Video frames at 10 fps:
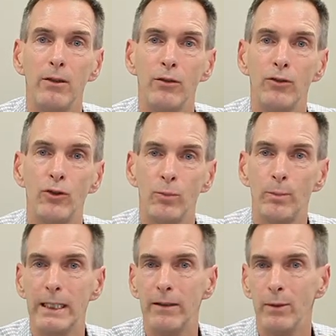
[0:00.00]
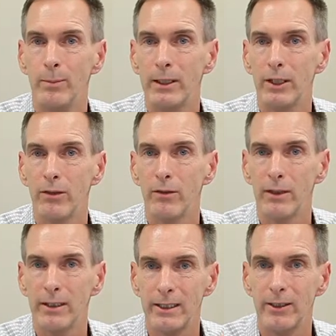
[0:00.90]
should be of a material
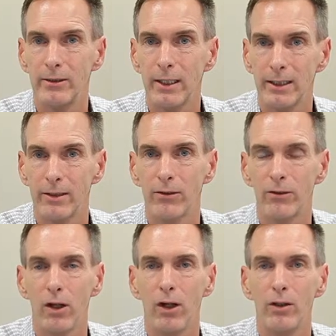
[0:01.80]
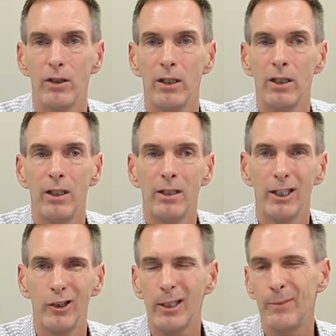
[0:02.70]
that doesn't corrode.
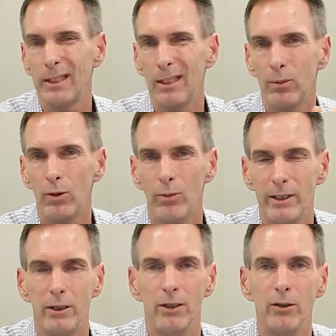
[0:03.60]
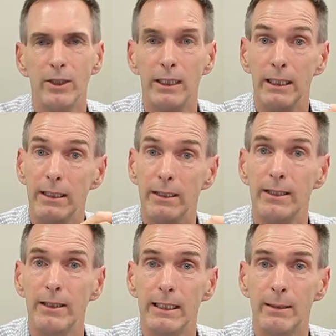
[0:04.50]
So typically what we use
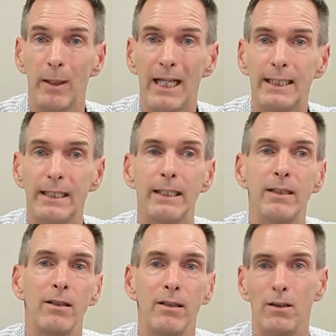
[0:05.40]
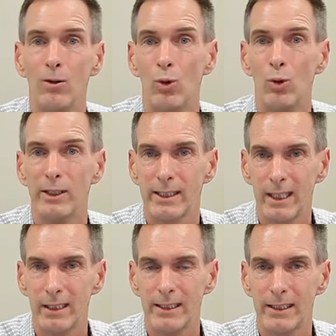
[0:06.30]
is plastic or
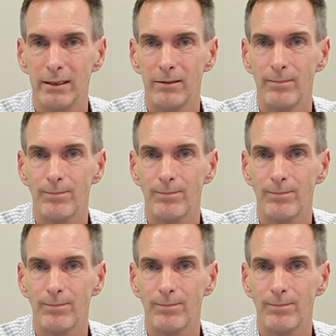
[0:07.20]
stainless steel.